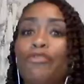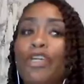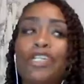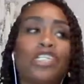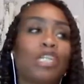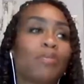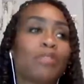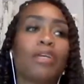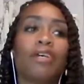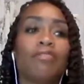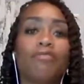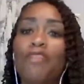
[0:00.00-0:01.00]

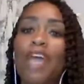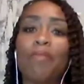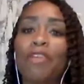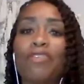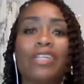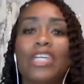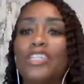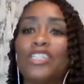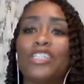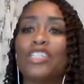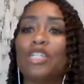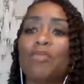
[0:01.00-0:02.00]
Friendships, family
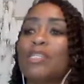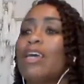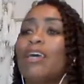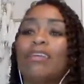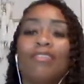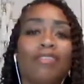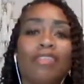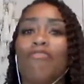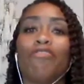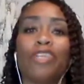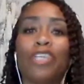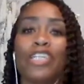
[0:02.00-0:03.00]
relationships,
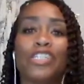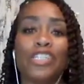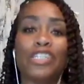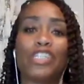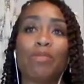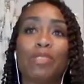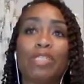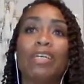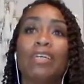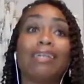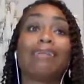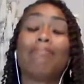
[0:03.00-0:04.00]
love relationships,
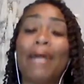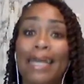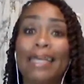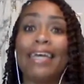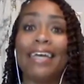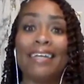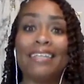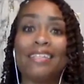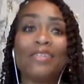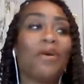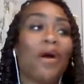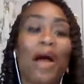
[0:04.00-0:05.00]
my
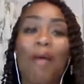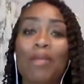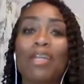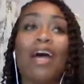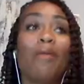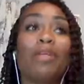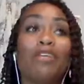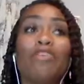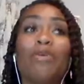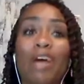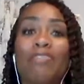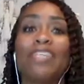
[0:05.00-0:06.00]
kids. How many
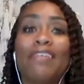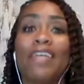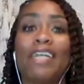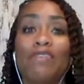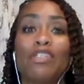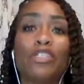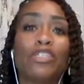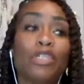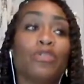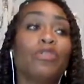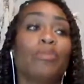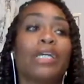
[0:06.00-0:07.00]
of you have said that even to your
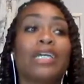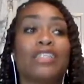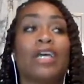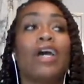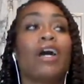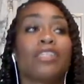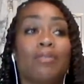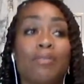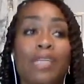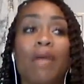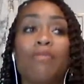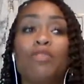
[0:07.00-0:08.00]
children? Because
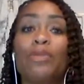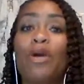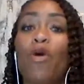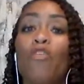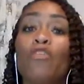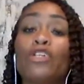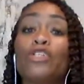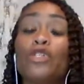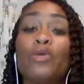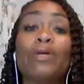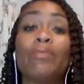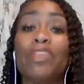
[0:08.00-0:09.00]
sometimes we
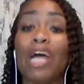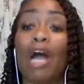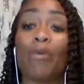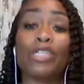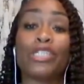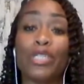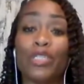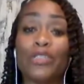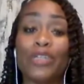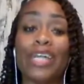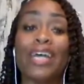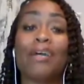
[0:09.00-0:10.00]
overdo it with our
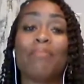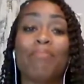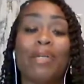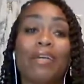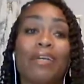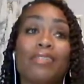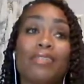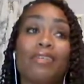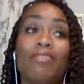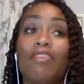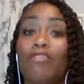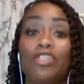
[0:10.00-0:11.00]
children because
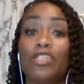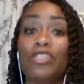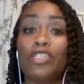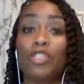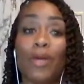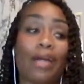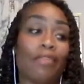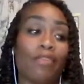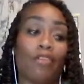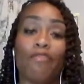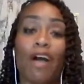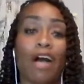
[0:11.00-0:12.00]
of certain situations.
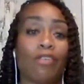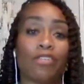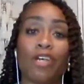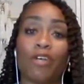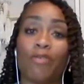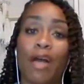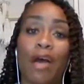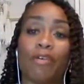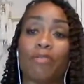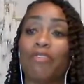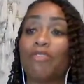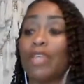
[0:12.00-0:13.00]
Either their father's not
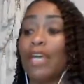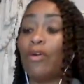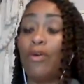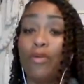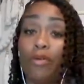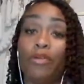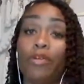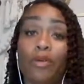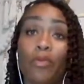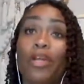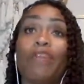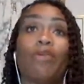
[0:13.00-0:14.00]
around and we feel like, or
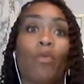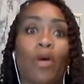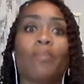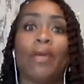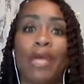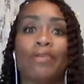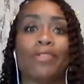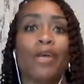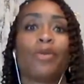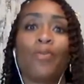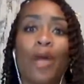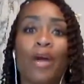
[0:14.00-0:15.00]
whatever, one parent's
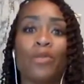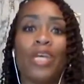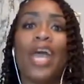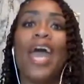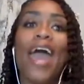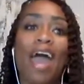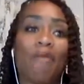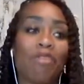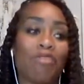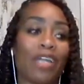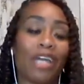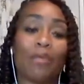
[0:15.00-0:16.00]
not around and
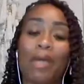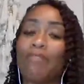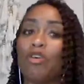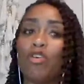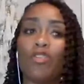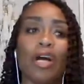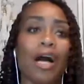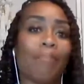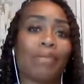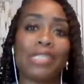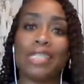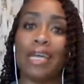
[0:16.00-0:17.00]
we feel we have to
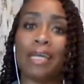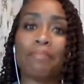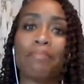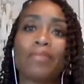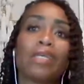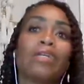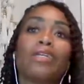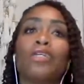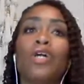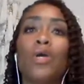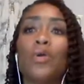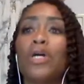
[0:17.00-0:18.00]
overcompensate.
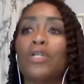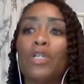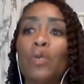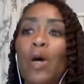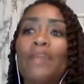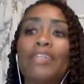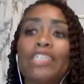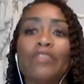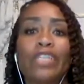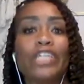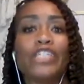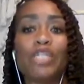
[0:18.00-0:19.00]
You want
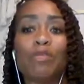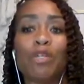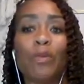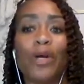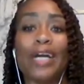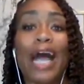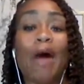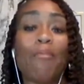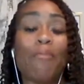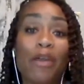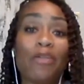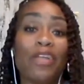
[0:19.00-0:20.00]
this relationship to work
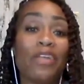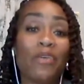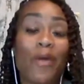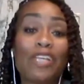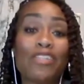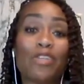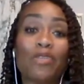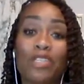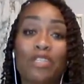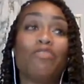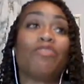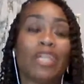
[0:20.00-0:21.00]
out better than the rest, so
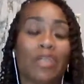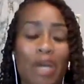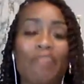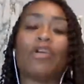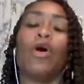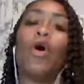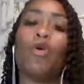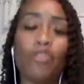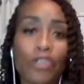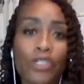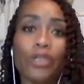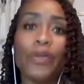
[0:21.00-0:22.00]
then you feel like you have to
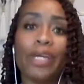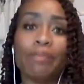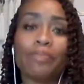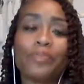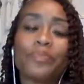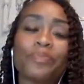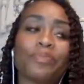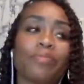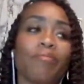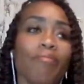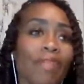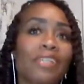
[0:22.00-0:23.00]
overdo it
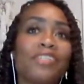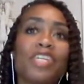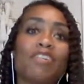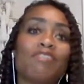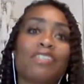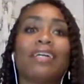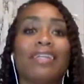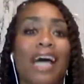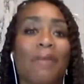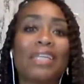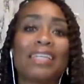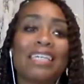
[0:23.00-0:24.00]
instead of just
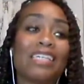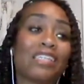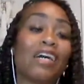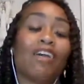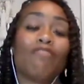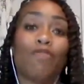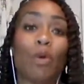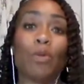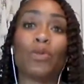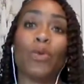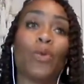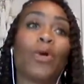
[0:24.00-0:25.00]
allowing things to
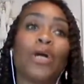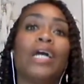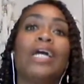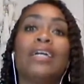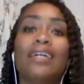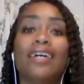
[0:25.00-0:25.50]
unfold or